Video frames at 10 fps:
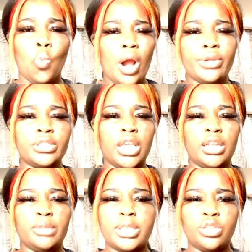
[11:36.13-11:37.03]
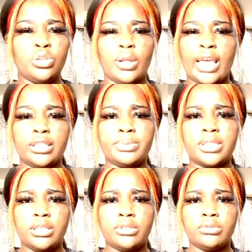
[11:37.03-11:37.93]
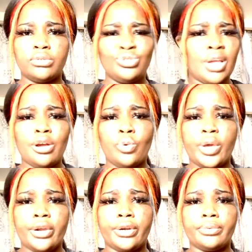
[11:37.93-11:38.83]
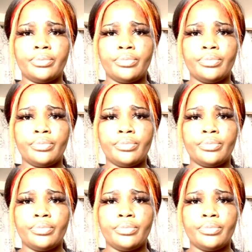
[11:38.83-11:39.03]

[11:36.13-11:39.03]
why are you selling lipstick and you don't like lipstick? You're not going to wear it.